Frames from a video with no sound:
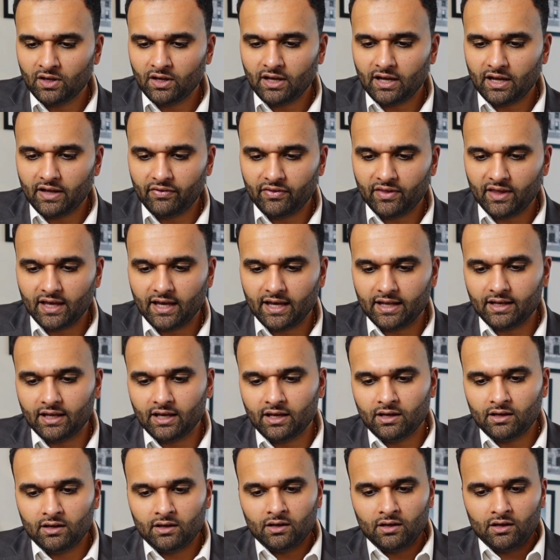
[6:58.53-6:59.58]
And then
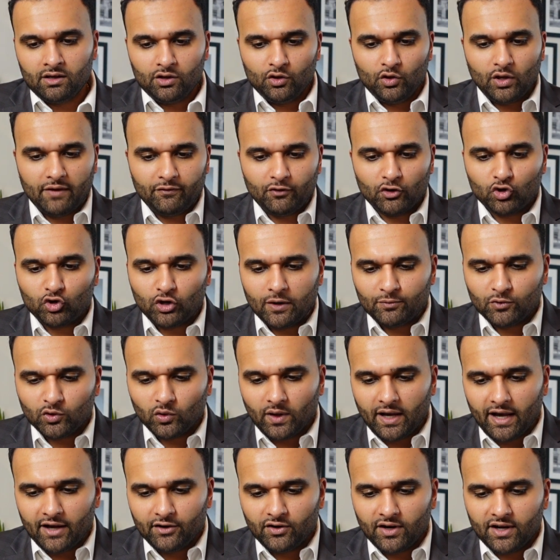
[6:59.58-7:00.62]
you have your crypto
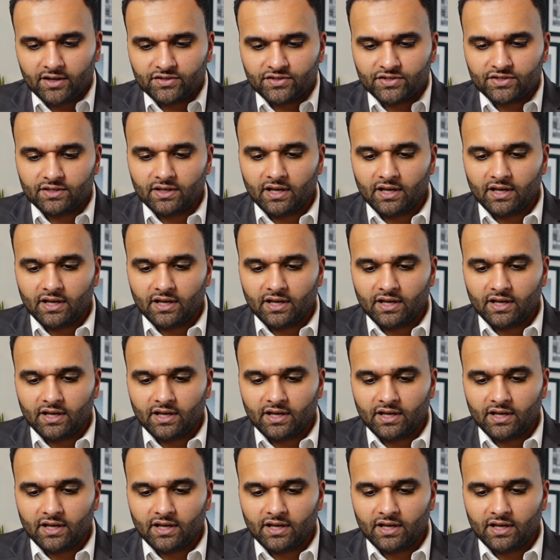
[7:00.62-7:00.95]
address,